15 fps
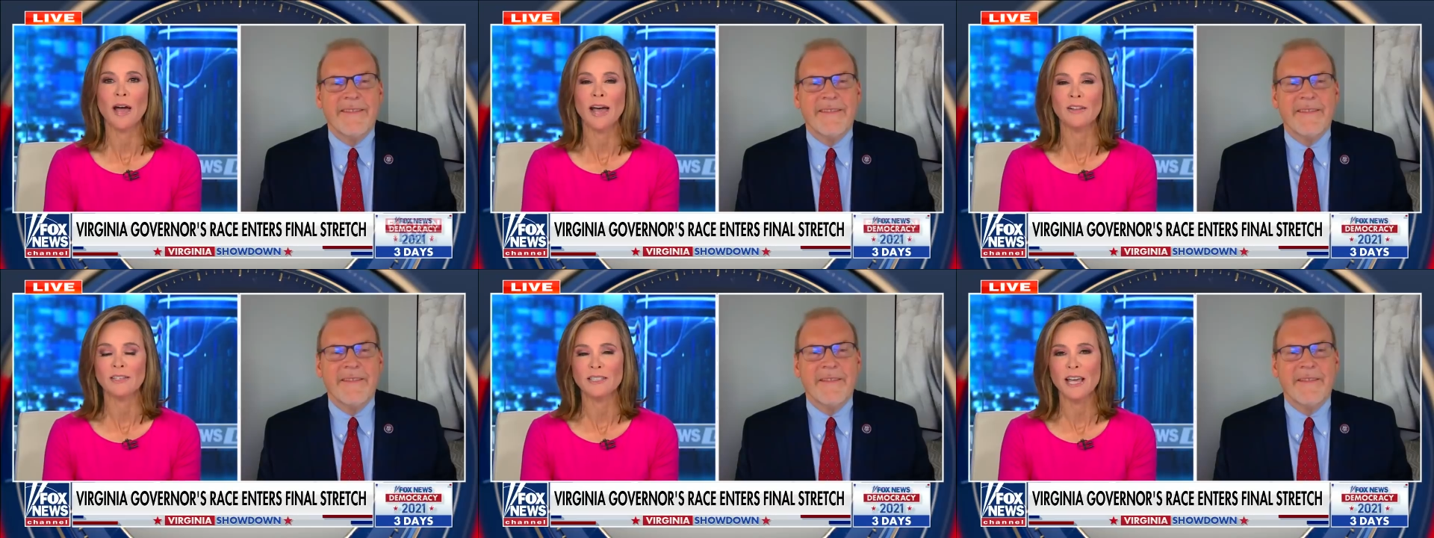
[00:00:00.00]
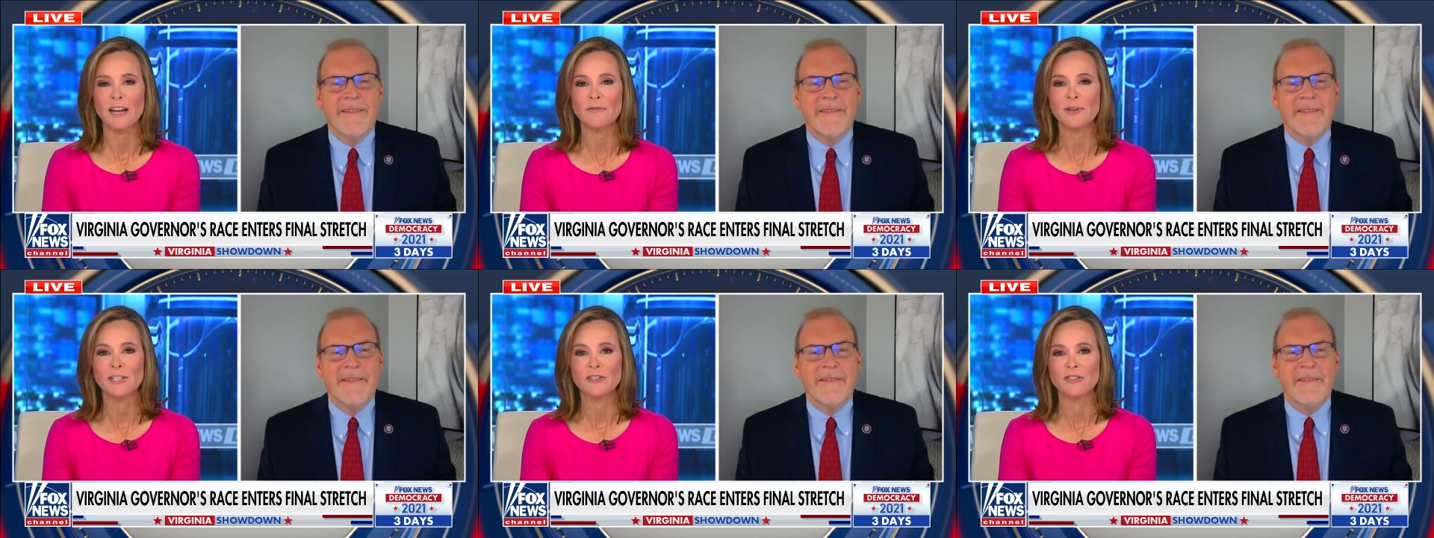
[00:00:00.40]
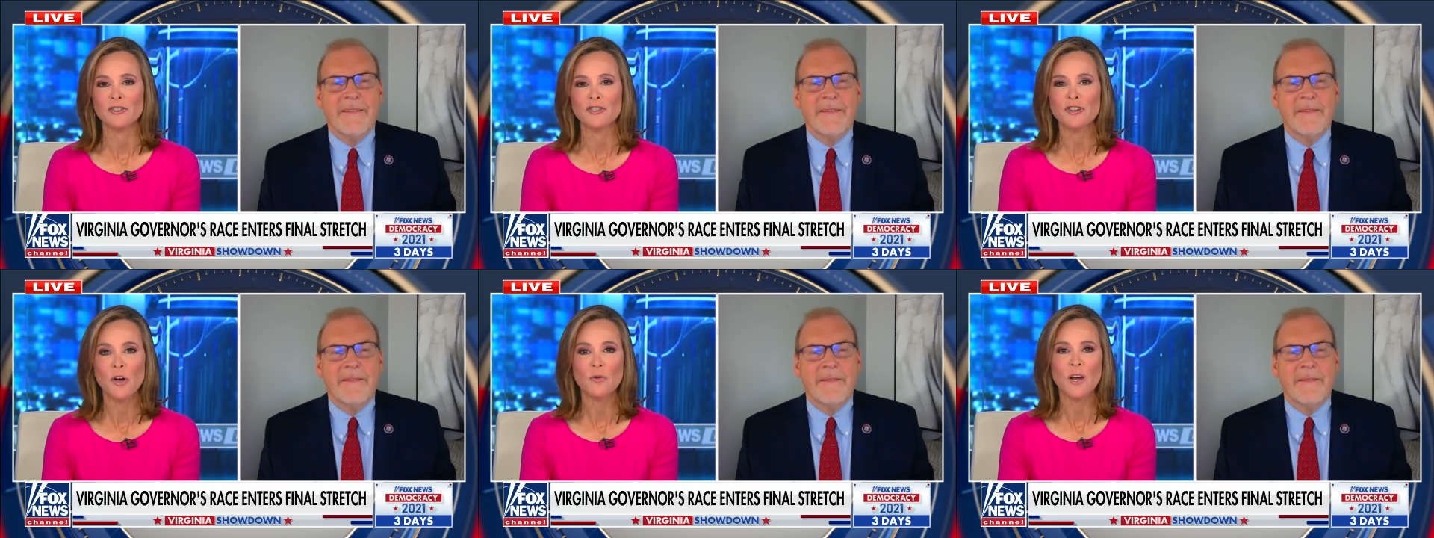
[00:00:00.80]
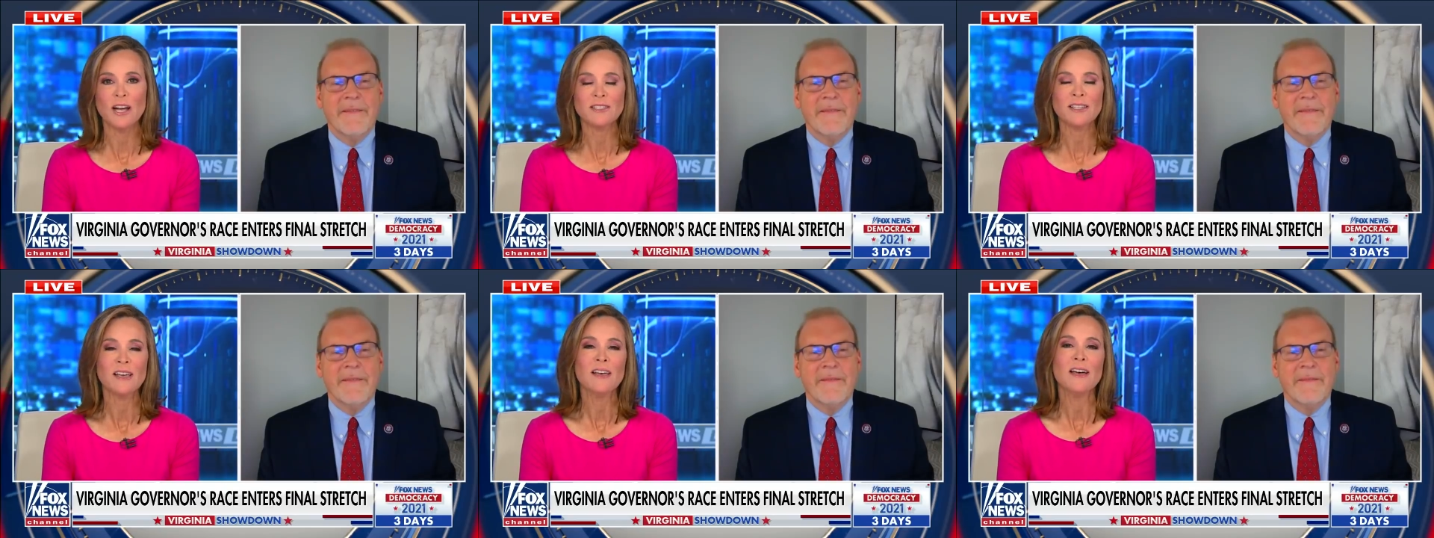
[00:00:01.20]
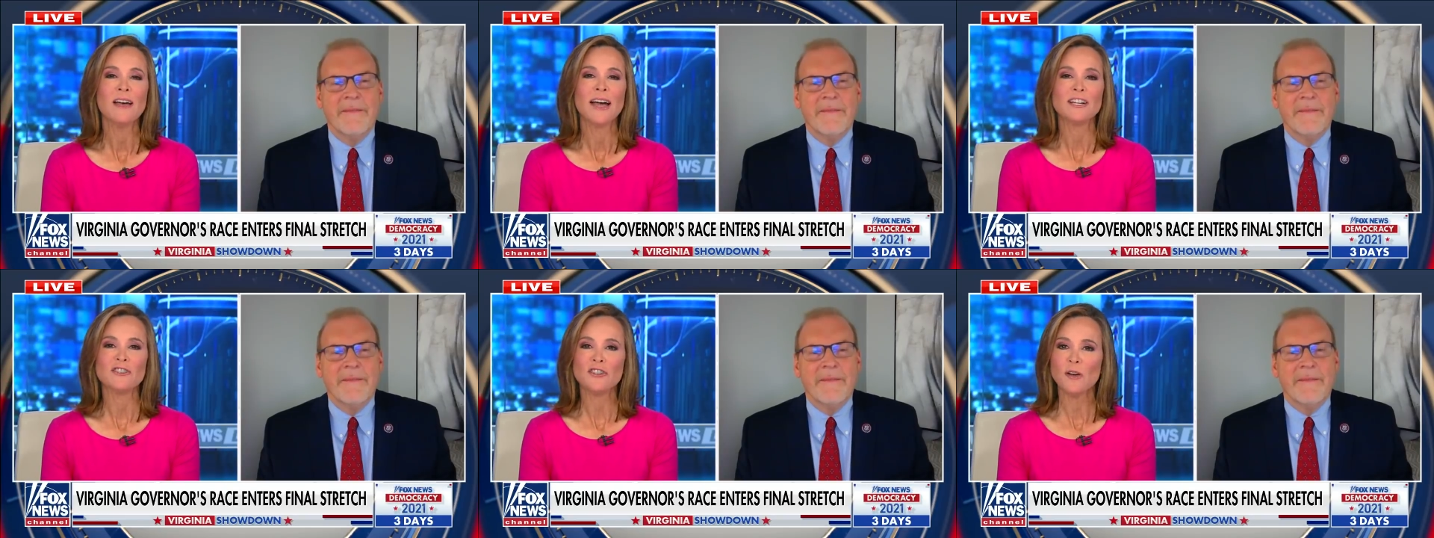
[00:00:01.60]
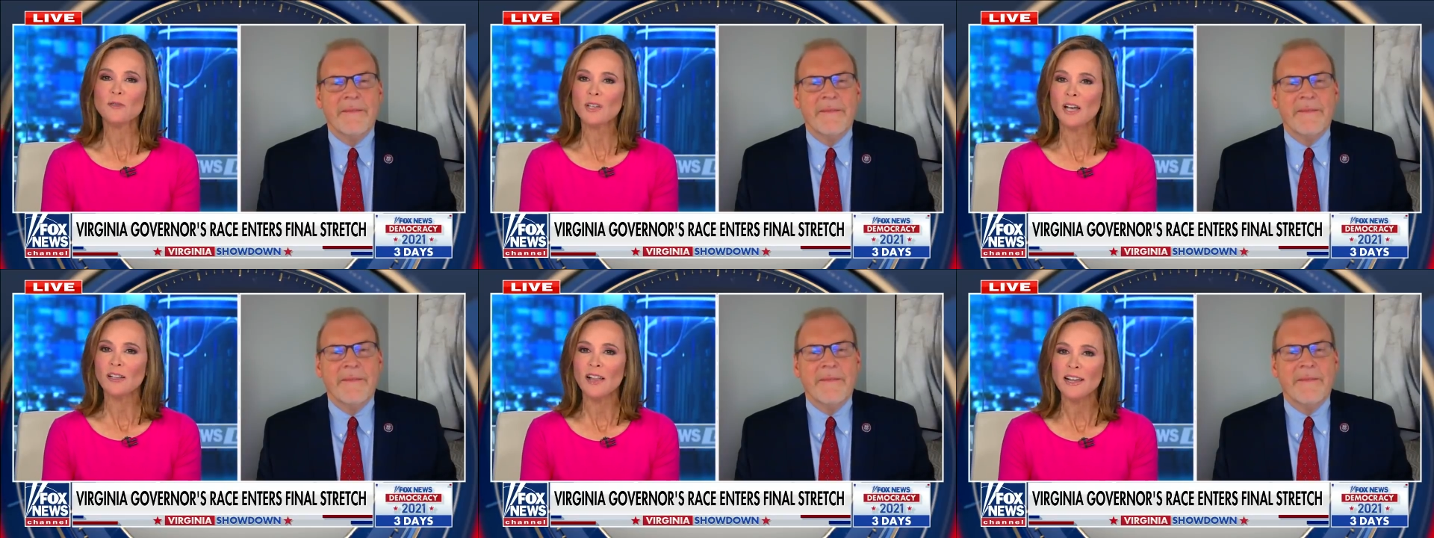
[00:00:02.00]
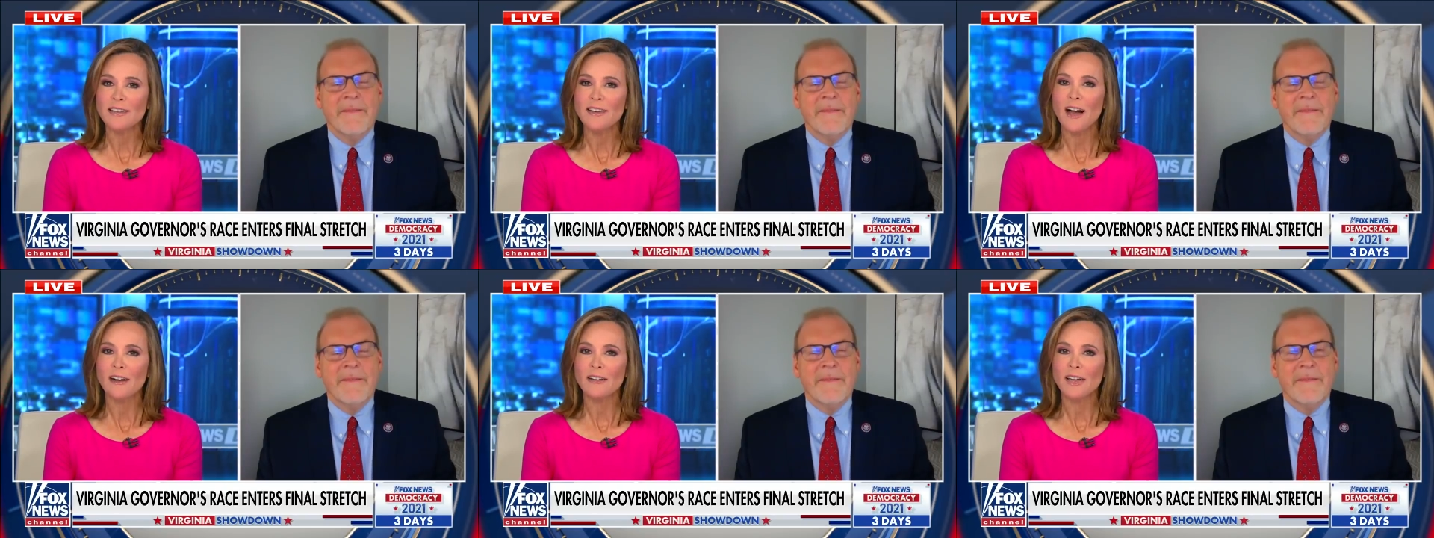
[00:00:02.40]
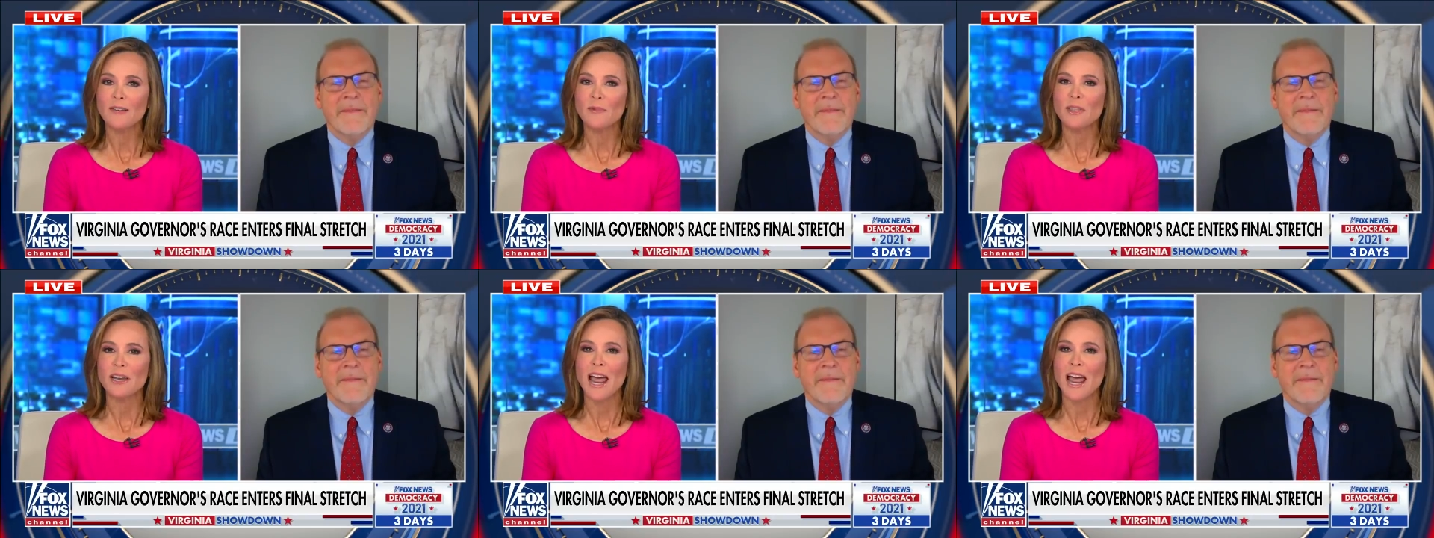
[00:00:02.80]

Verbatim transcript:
Speaker 1: Alexandria just showed us. It shows Glenn Youngkin with an